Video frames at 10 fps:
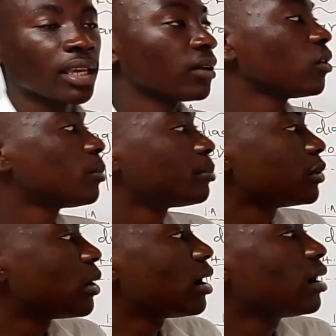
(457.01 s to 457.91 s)
Okay, hope
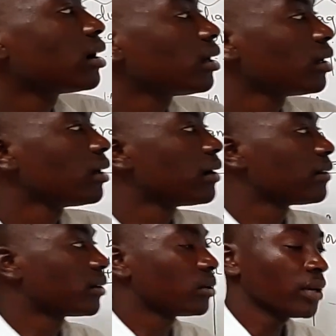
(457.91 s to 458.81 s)
you are
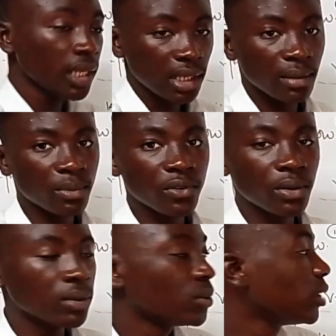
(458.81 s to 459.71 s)
following.
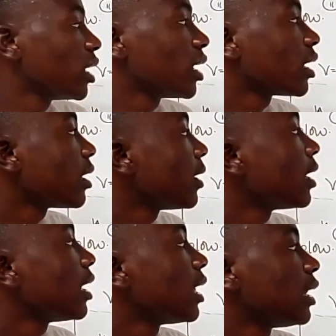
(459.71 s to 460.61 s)
Moving on to the
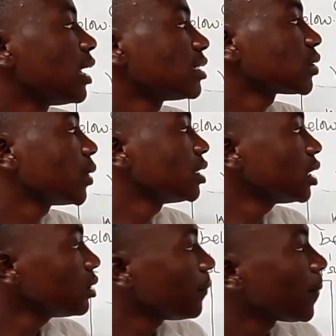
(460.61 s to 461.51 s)
last
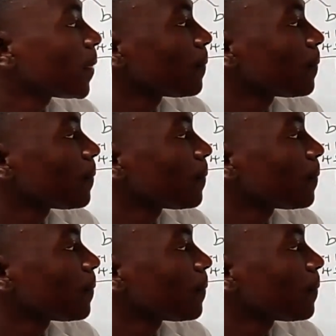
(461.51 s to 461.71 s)
question.